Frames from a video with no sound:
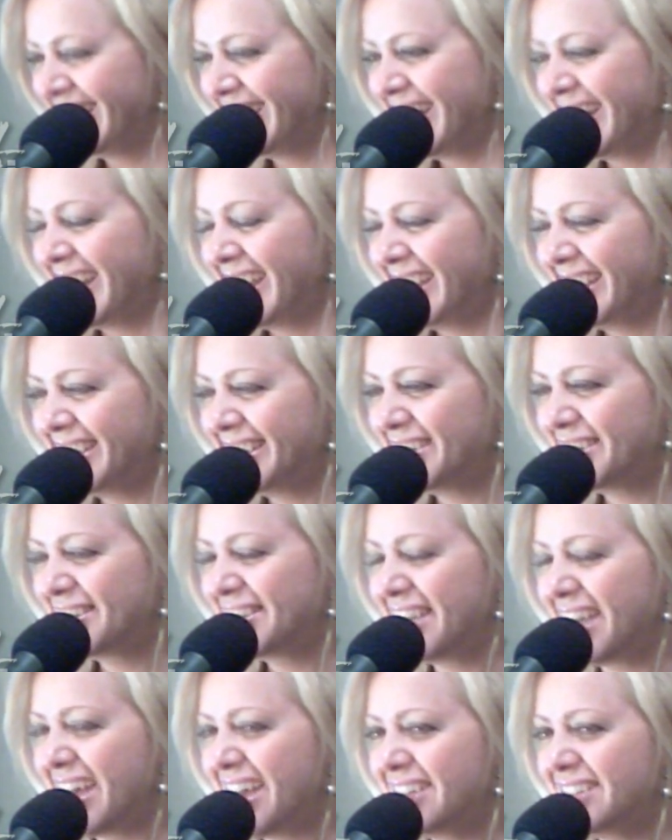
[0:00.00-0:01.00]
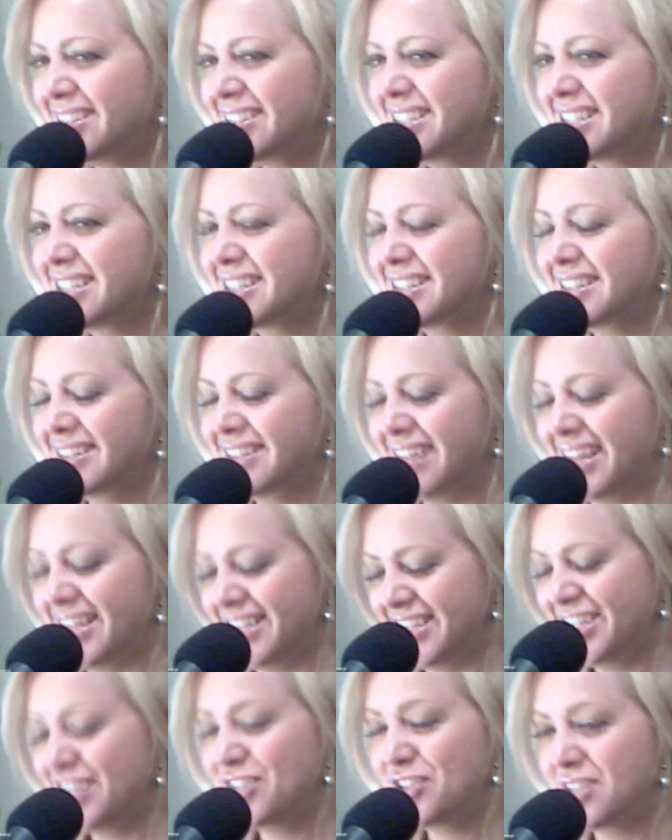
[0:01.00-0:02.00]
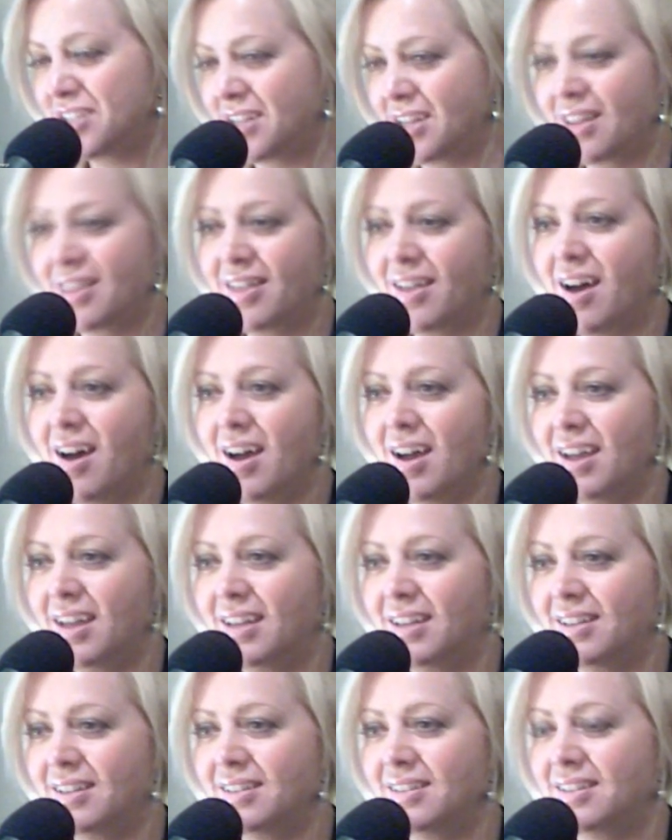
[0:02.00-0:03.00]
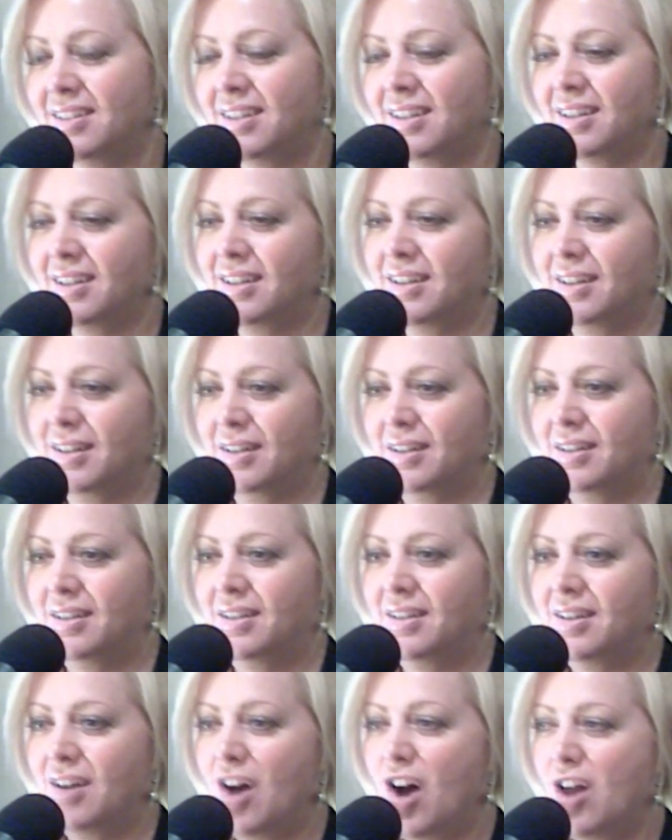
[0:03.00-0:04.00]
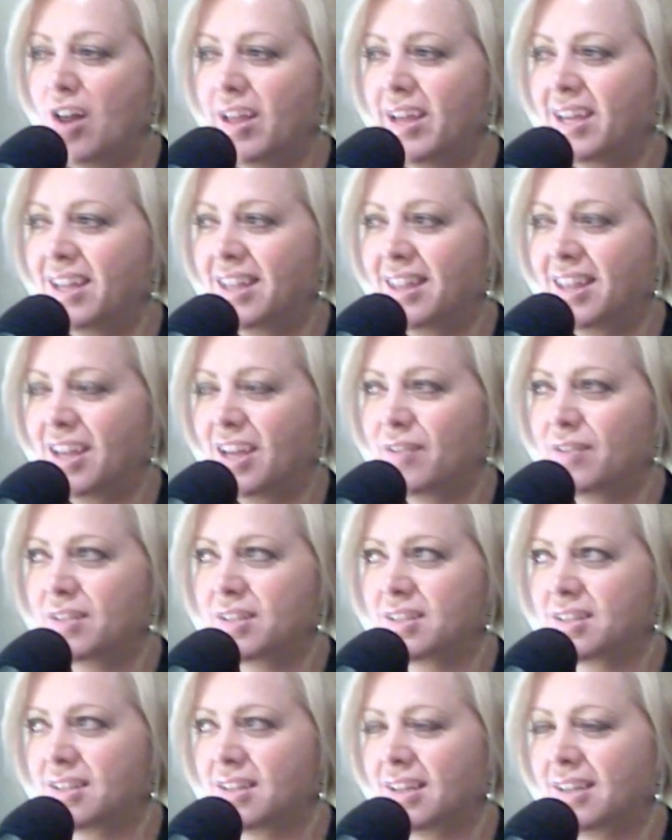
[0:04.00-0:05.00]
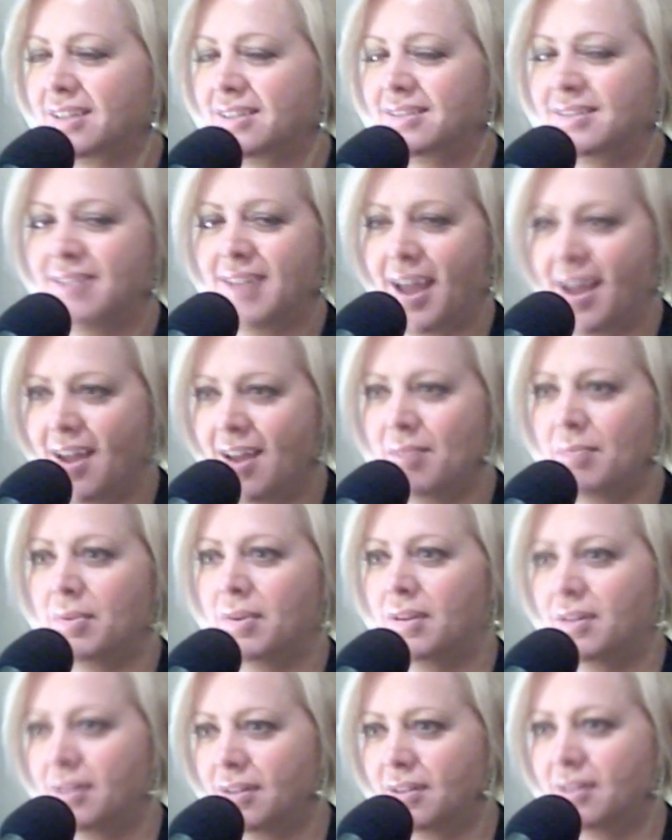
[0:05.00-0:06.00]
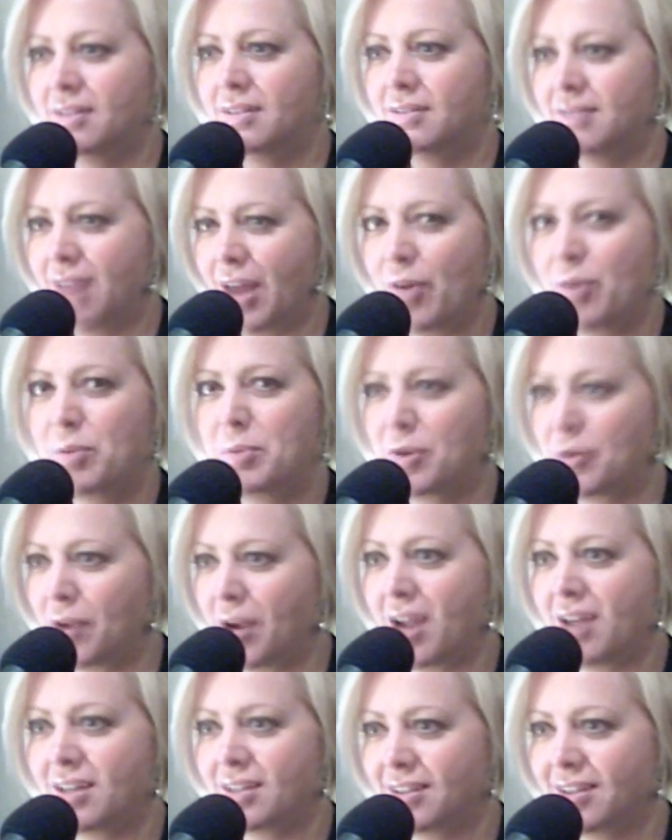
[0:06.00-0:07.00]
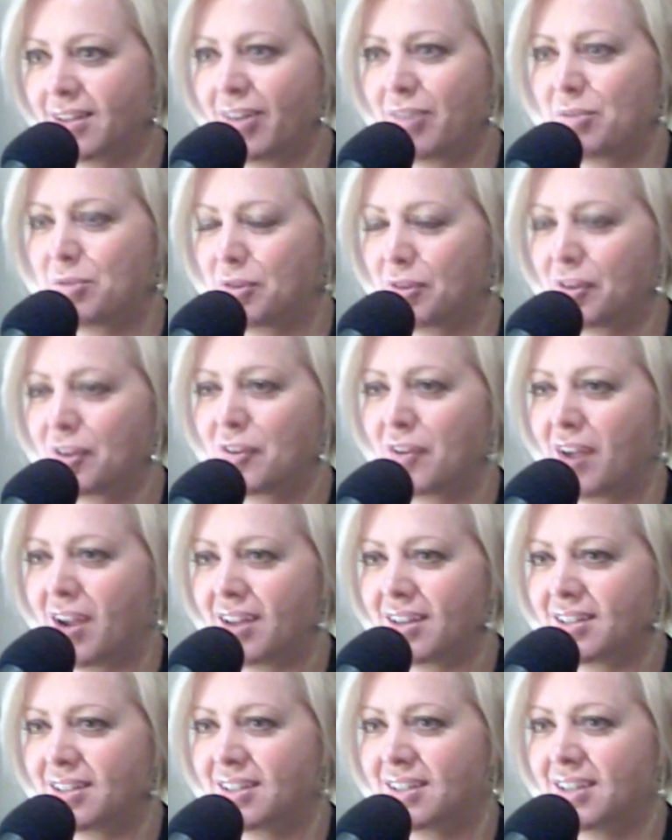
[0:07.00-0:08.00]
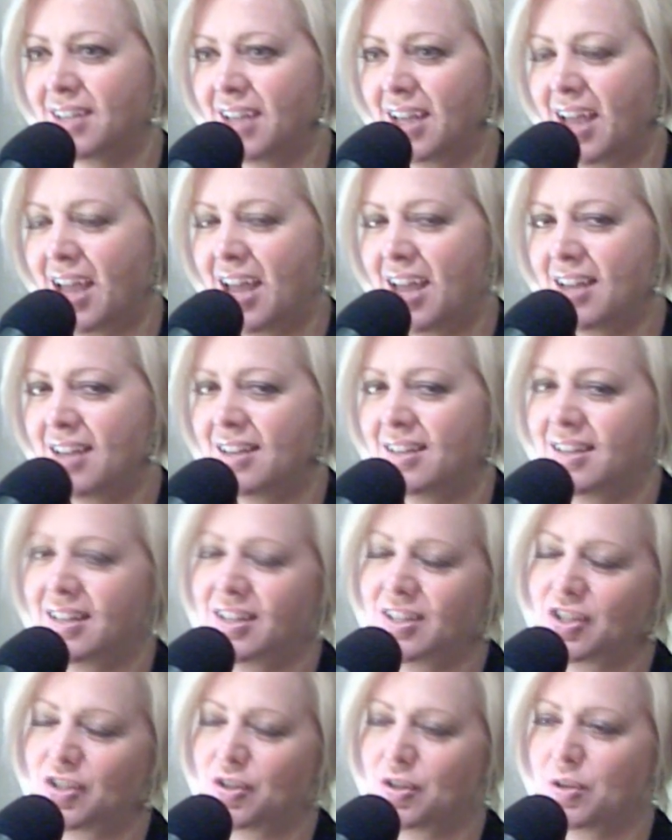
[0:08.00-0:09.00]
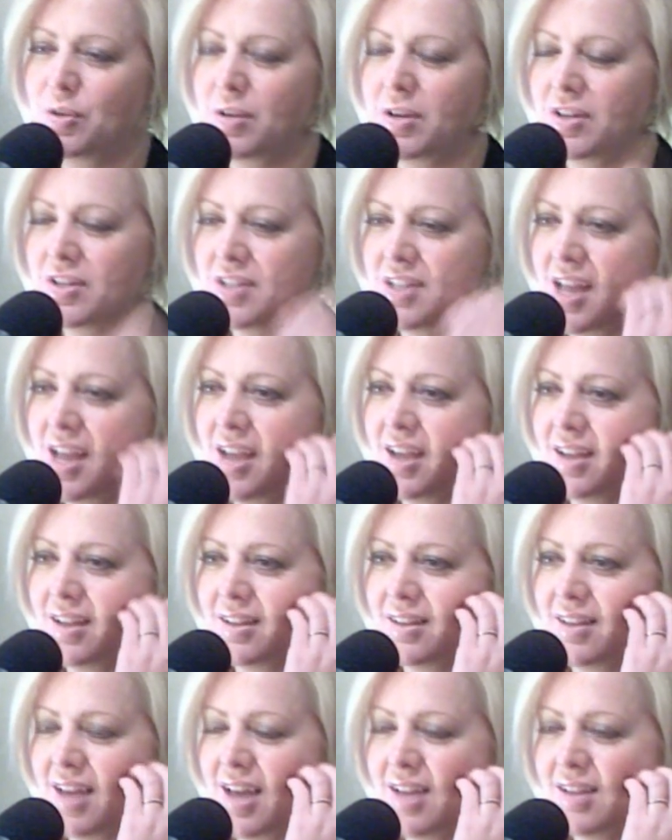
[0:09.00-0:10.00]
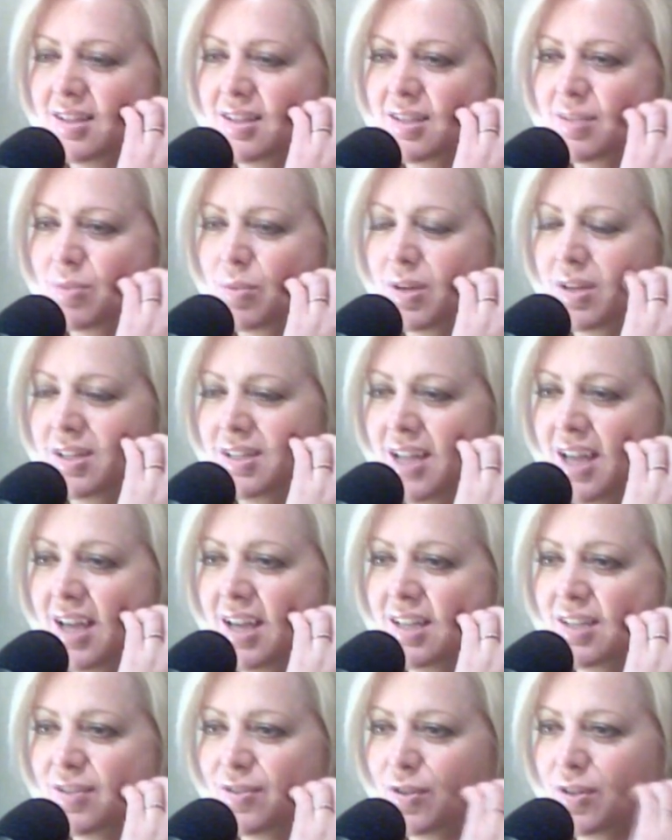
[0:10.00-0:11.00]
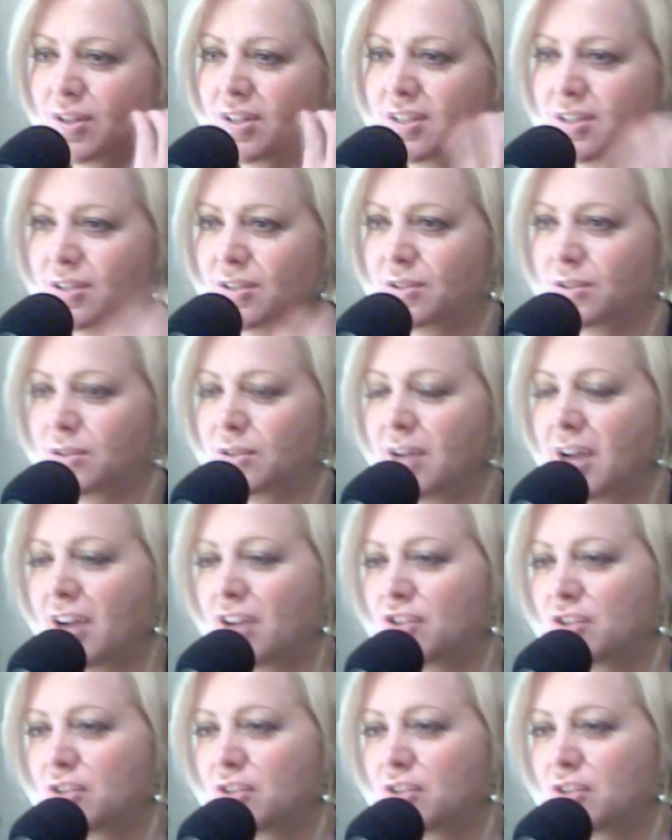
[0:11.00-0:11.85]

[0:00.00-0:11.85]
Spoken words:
You know, that's an interesting thought. And all I can think of is like, damn, that would be great. That would be really great. And it's true what you're saying. That's what it takes for it to actually